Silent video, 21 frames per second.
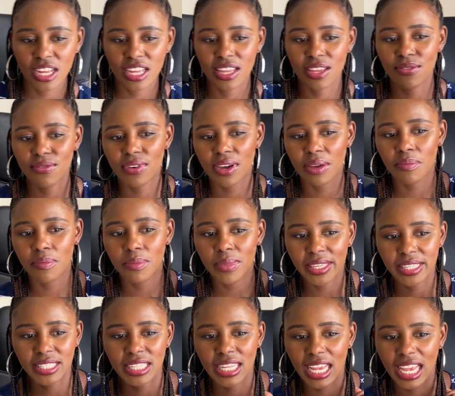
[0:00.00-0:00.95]
If I
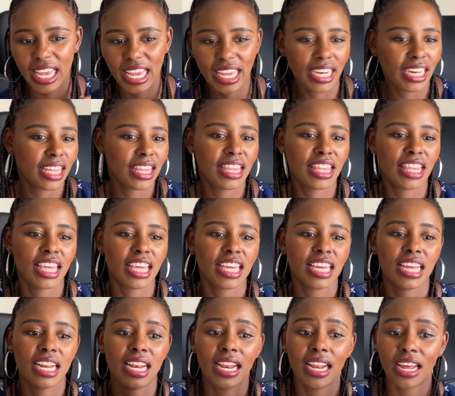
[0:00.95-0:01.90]
missed
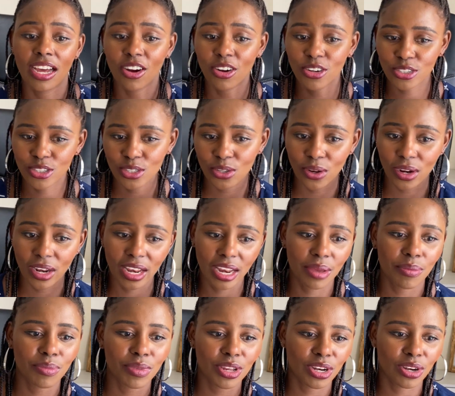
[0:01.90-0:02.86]
anything, also
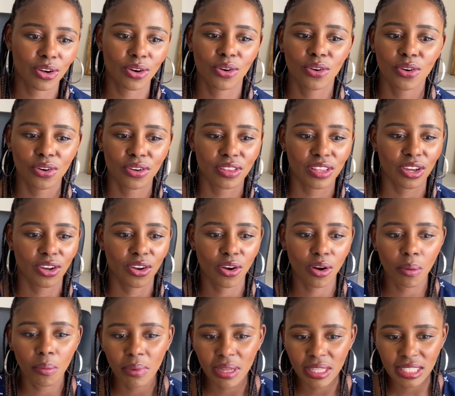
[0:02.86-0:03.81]
let me know on the
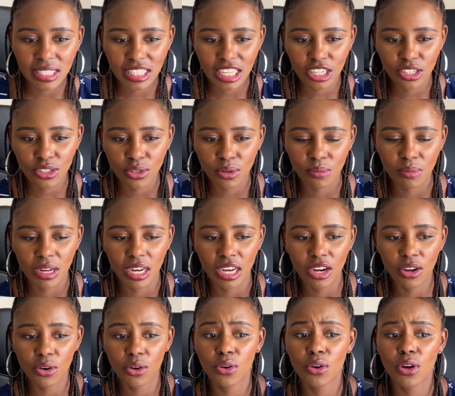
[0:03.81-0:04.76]
comment section
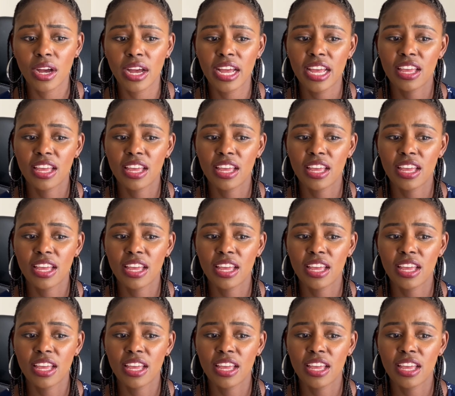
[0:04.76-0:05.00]
below.